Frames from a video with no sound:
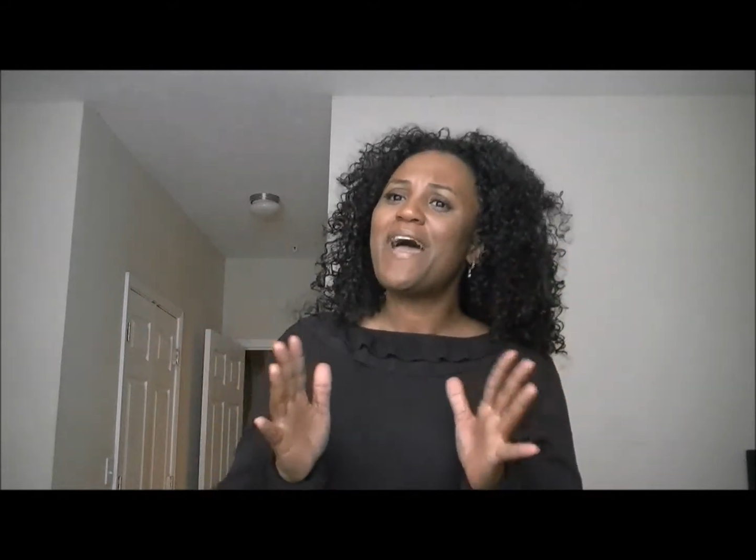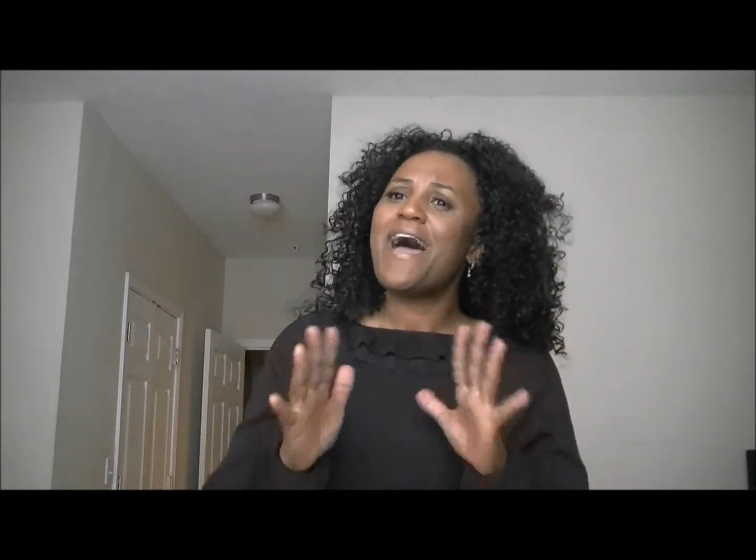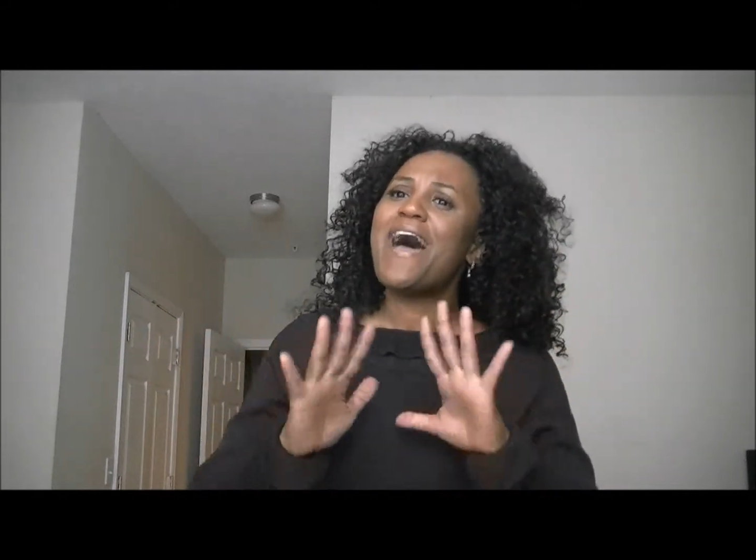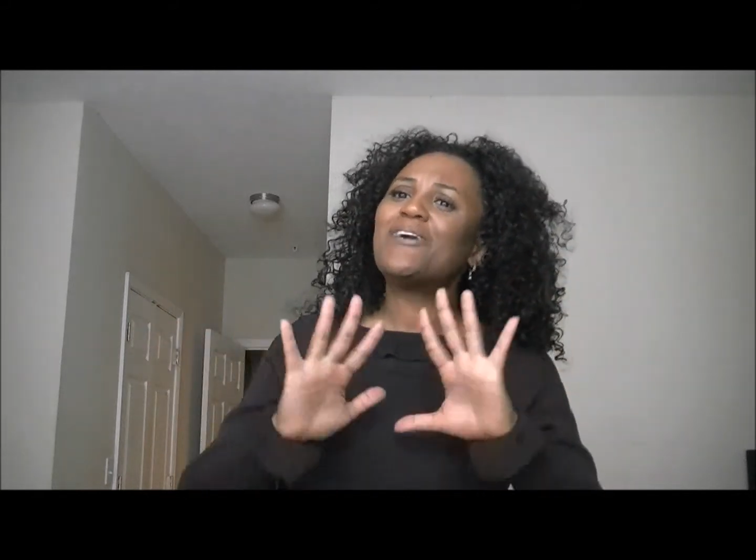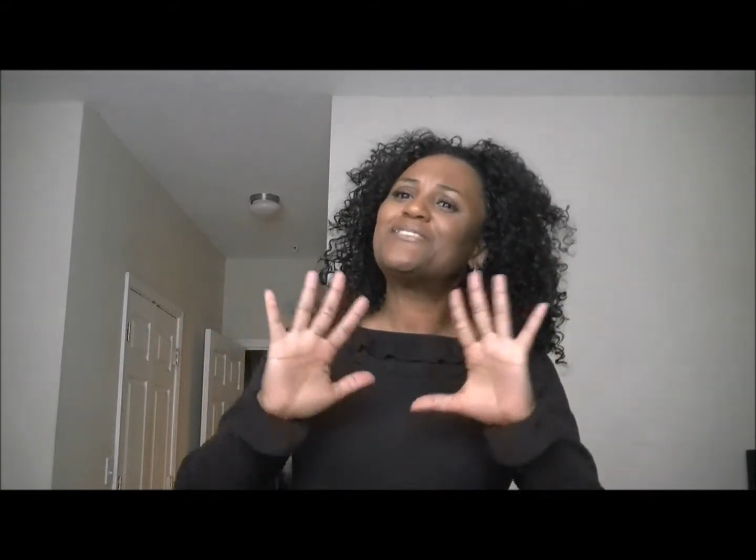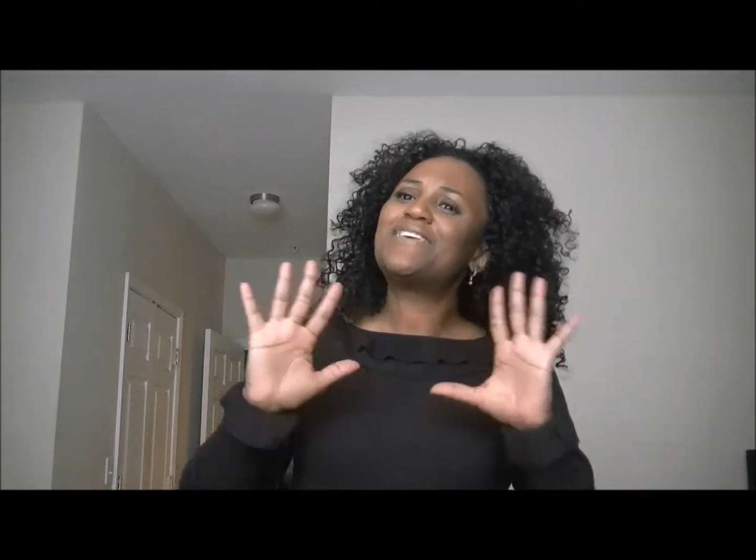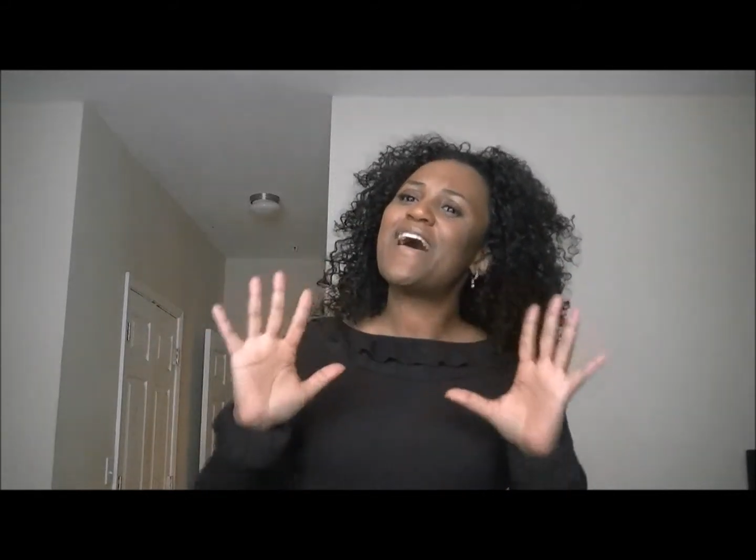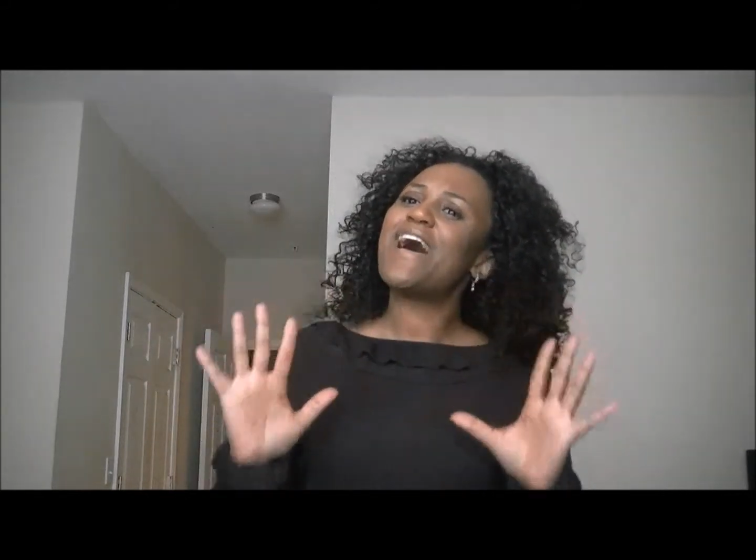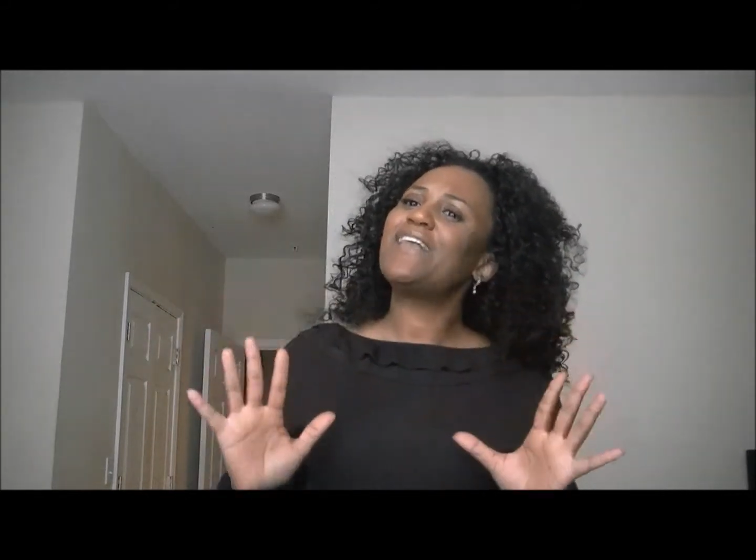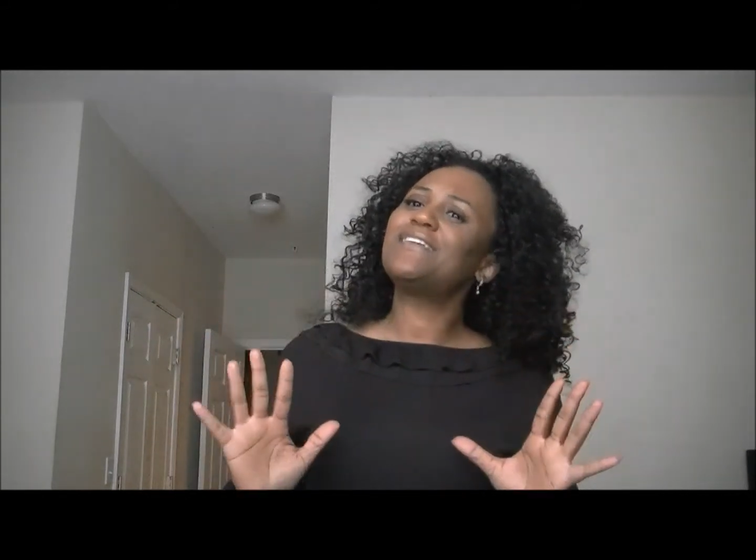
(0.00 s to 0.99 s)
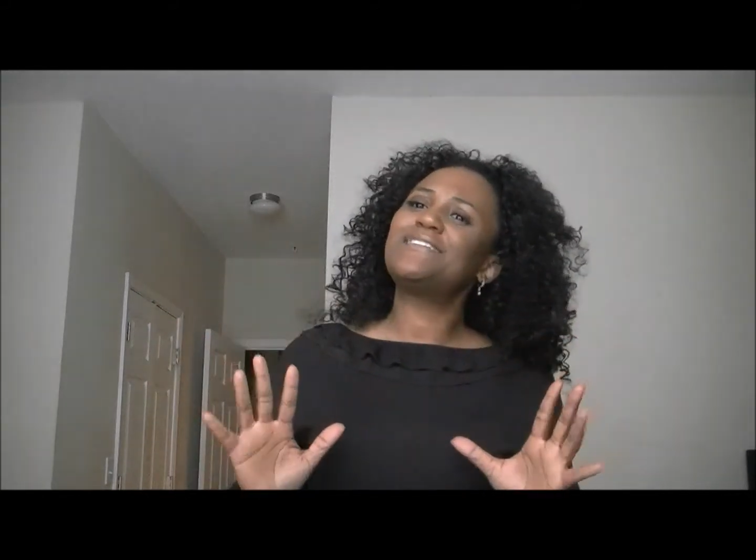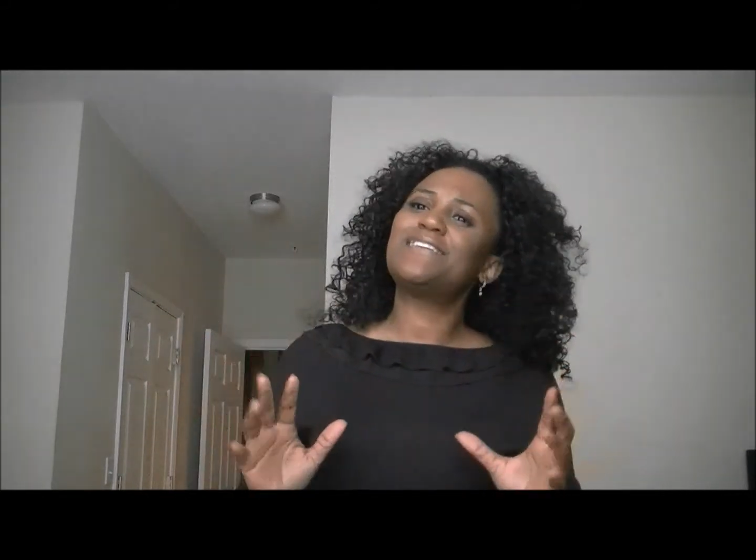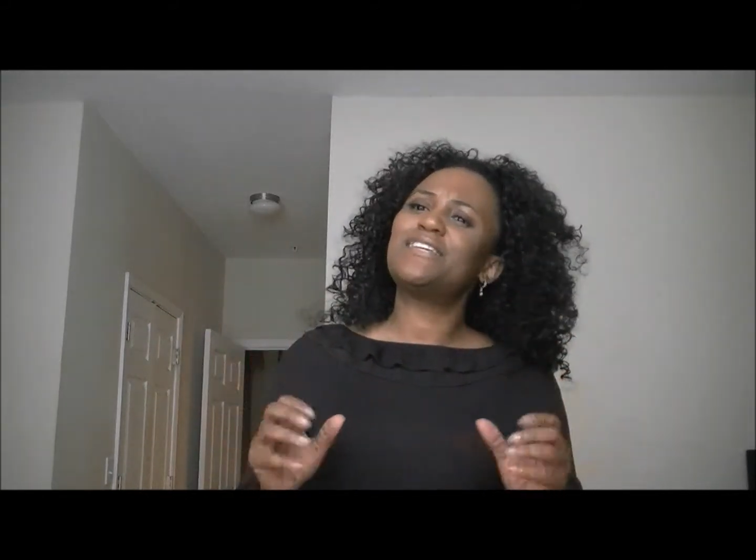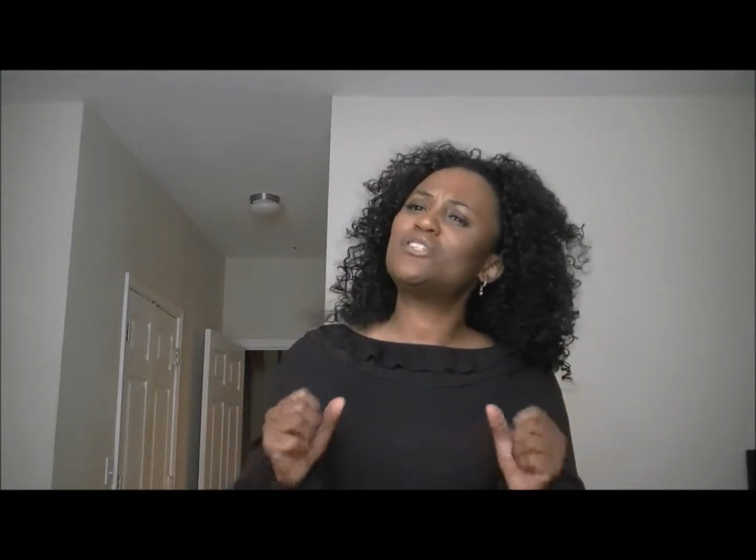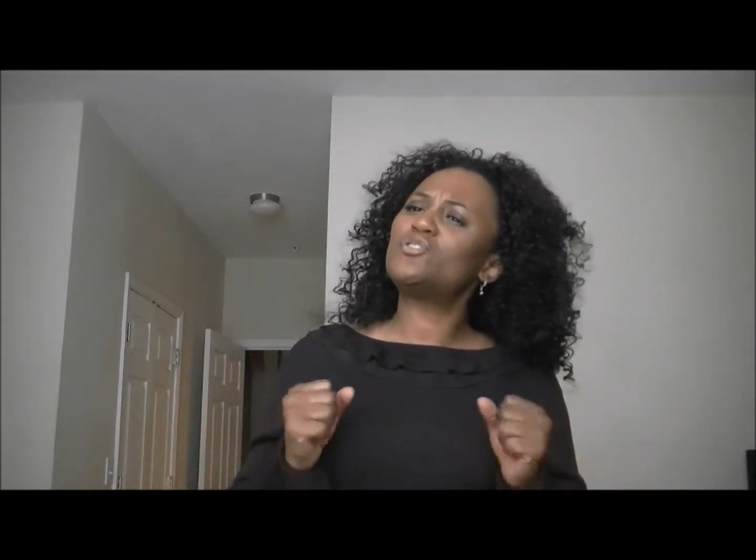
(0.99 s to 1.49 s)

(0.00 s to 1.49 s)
how talented and